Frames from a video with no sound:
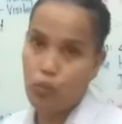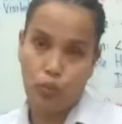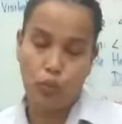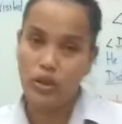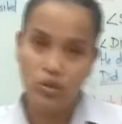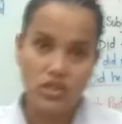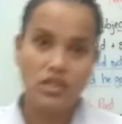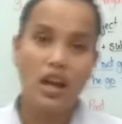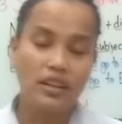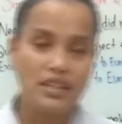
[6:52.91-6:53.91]
when you
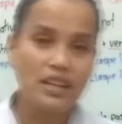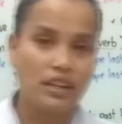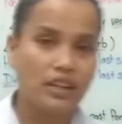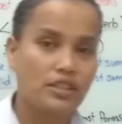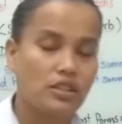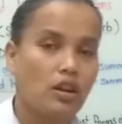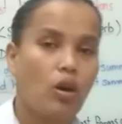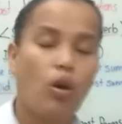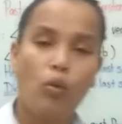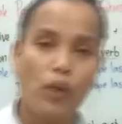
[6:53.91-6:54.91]
start English,
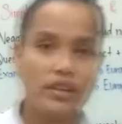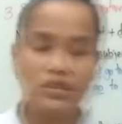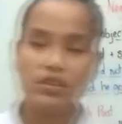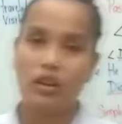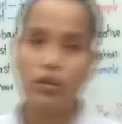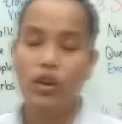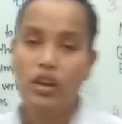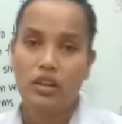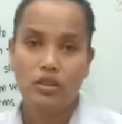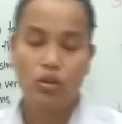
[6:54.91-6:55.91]
always,
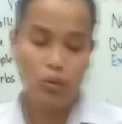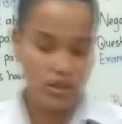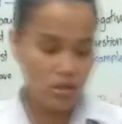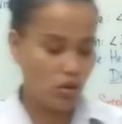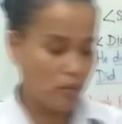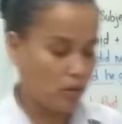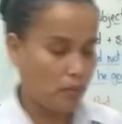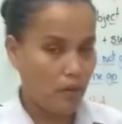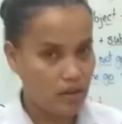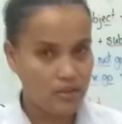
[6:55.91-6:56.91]
you always talk about the
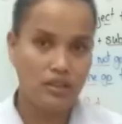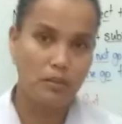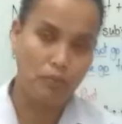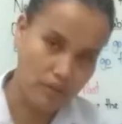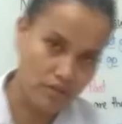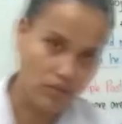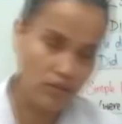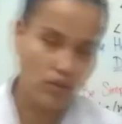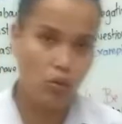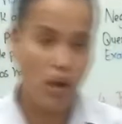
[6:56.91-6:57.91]
past and the present.
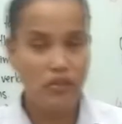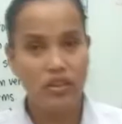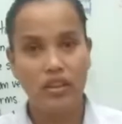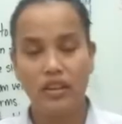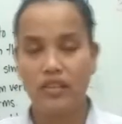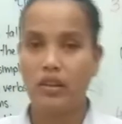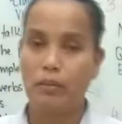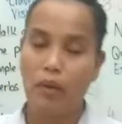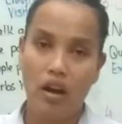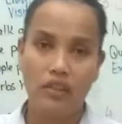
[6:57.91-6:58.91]
So everything that's in the
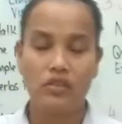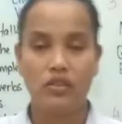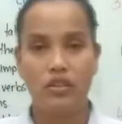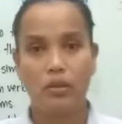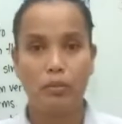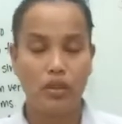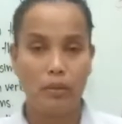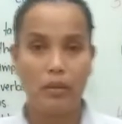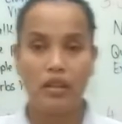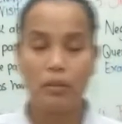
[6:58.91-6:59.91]
past, you need to put
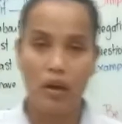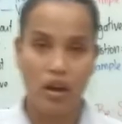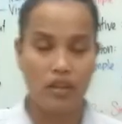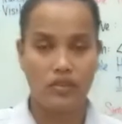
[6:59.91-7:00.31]
them in the past,